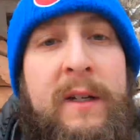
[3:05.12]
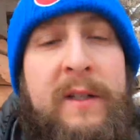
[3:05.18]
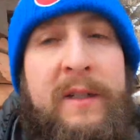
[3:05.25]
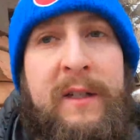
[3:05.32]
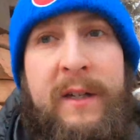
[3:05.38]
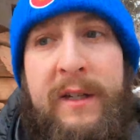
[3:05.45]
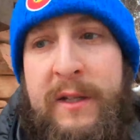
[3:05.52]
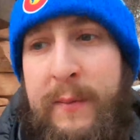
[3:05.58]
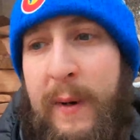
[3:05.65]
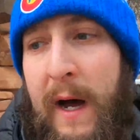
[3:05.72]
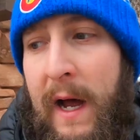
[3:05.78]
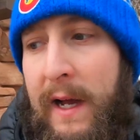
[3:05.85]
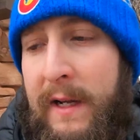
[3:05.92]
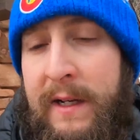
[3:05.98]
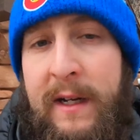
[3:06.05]
This is a good
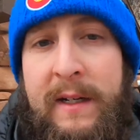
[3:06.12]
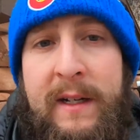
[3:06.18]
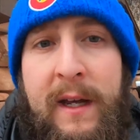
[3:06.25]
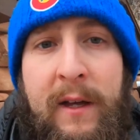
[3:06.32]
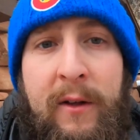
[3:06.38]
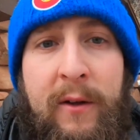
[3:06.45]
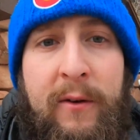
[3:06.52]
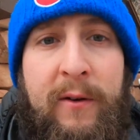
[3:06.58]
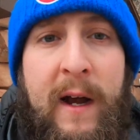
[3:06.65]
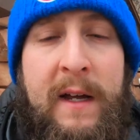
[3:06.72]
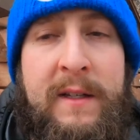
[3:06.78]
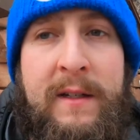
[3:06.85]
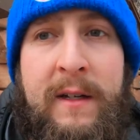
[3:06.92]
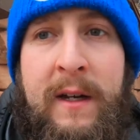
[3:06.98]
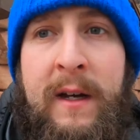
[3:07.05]
spot to take a little
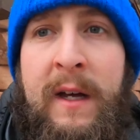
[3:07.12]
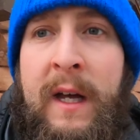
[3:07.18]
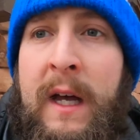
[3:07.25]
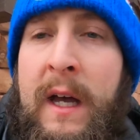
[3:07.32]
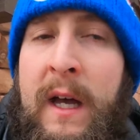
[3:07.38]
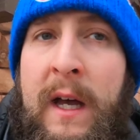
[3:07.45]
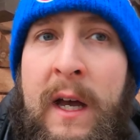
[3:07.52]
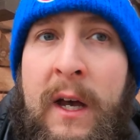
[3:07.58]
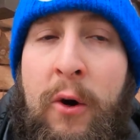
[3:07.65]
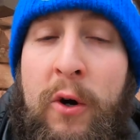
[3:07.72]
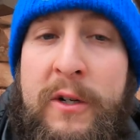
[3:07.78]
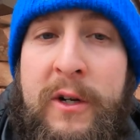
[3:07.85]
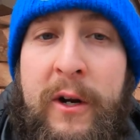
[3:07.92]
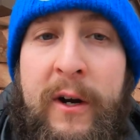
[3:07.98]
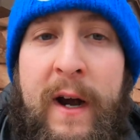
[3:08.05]
rest
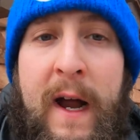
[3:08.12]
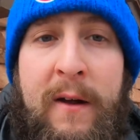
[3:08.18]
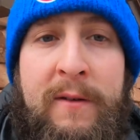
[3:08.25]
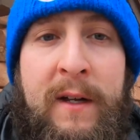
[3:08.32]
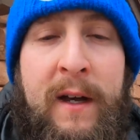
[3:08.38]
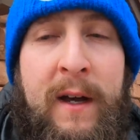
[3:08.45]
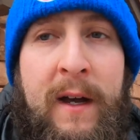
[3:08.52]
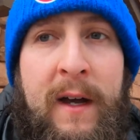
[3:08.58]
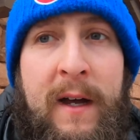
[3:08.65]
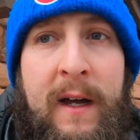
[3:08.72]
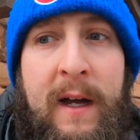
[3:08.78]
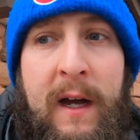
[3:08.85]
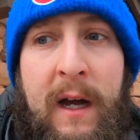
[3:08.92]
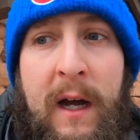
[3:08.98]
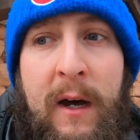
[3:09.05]
or turn around.
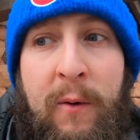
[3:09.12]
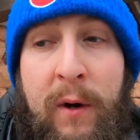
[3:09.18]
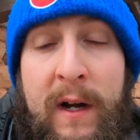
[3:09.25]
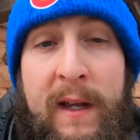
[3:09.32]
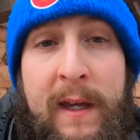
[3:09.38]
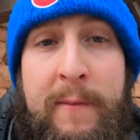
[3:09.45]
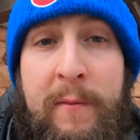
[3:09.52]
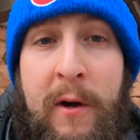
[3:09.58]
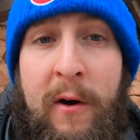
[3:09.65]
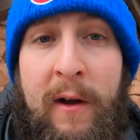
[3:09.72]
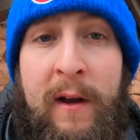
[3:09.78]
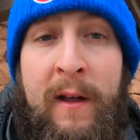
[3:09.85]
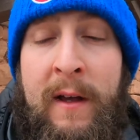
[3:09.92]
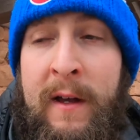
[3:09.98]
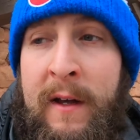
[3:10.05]
We're gonna keep
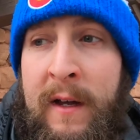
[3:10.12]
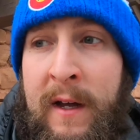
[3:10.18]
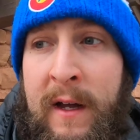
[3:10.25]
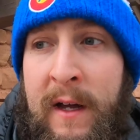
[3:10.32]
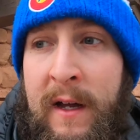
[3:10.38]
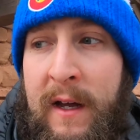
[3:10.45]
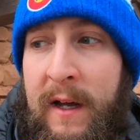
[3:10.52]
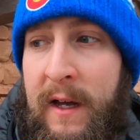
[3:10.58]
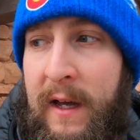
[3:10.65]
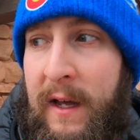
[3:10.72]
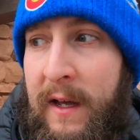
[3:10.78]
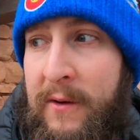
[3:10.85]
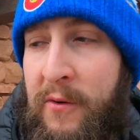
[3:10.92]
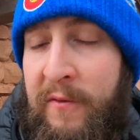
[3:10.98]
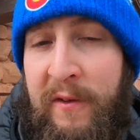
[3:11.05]
going
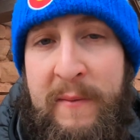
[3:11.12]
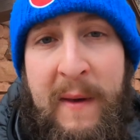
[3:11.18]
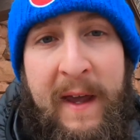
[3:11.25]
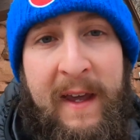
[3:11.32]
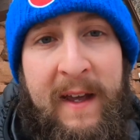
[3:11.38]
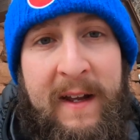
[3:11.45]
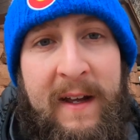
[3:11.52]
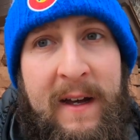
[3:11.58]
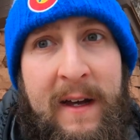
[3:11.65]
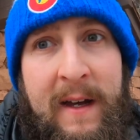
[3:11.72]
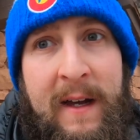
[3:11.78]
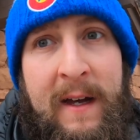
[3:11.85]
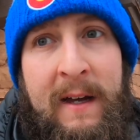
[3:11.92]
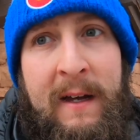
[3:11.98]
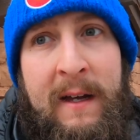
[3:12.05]
and hopefully make it
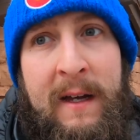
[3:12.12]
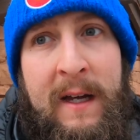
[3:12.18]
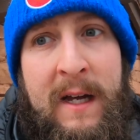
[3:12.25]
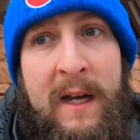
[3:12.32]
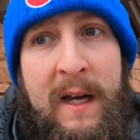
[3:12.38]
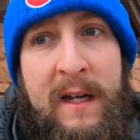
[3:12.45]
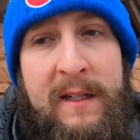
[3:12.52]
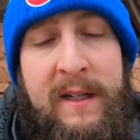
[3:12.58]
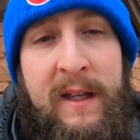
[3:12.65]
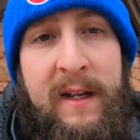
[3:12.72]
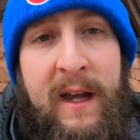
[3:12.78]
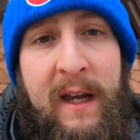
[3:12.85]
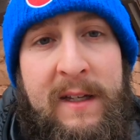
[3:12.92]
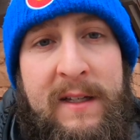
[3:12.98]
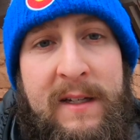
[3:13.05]
to the
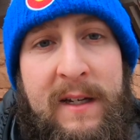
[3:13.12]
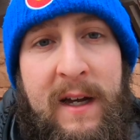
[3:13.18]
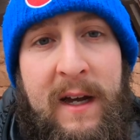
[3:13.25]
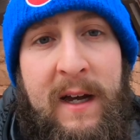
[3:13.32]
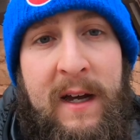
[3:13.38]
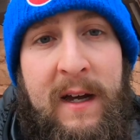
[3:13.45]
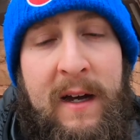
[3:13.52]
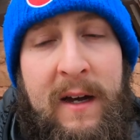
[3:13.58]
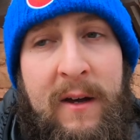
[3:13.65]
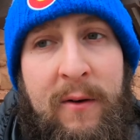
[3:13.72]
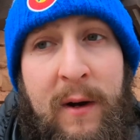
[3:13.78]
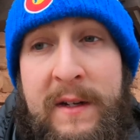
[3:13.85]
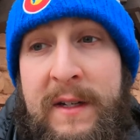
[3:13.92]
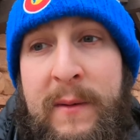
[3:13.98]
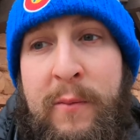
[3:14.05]
next
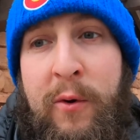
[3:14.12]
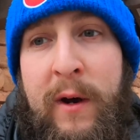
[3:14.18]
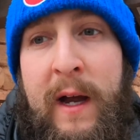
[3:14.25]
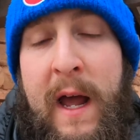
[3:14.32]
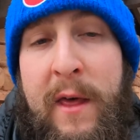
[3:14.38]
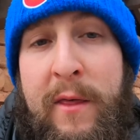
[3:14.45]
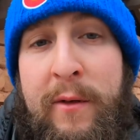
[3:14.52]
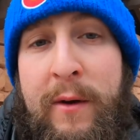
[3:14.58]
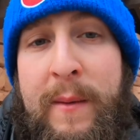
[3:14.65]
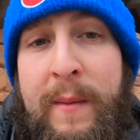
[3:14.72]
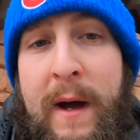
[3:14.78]
resting point at 3